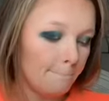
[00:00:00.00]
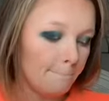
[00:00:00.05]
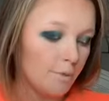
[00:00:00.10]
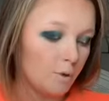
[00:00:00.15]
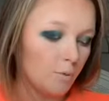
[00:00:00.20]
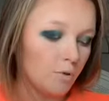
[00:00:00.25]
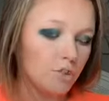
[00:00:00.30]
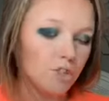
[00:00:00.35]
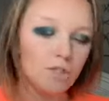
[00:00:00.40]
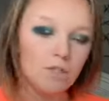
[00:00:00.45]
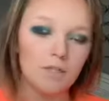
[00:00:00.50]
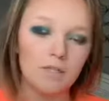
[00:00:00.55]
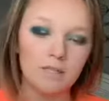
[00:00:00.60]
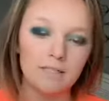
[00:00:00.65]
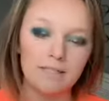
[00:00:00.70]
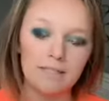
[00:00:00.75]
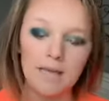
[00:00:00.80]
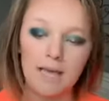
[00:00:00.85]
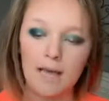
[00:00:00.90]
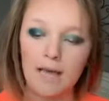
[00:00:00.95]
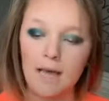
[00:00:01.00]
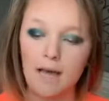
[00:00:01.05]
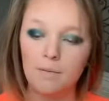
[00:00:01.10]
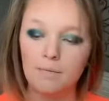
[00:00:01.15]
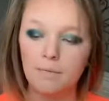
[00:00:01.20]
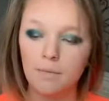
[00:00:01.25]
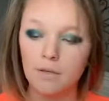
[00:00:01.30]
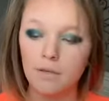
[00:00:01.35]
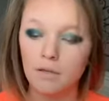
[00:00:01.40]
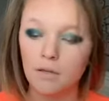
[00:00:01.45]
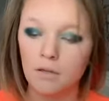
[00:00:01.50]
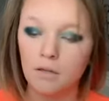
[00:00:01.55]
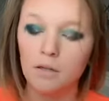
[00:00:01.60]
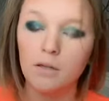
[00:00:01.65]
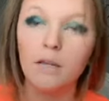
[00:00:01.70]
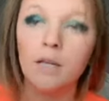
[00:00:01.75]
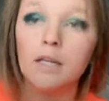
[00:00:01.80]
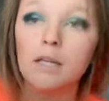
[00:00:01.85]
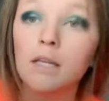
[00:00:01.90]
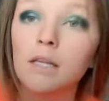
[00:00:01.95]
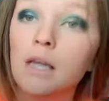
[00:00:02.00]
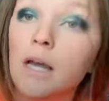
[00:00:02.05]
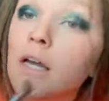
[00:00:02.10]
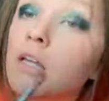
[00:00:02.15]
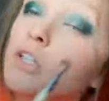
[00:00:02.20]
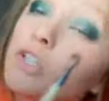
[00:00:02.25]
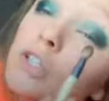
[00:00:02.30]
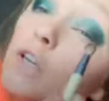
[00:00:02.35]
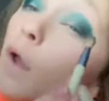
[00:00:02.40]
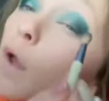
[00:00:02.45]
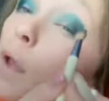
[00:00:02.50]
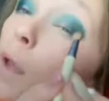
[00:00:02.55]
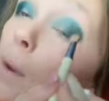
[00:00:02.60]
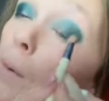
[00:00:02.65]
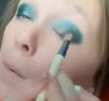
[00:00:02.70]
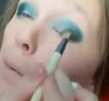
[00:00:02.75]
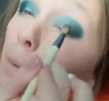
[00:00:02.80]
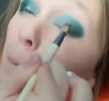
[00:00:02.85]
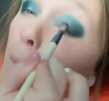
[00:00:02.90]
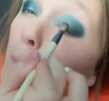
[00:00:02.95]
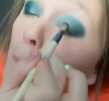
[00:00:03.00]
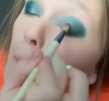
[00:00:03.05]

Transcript: But we're just going to tap into that shade,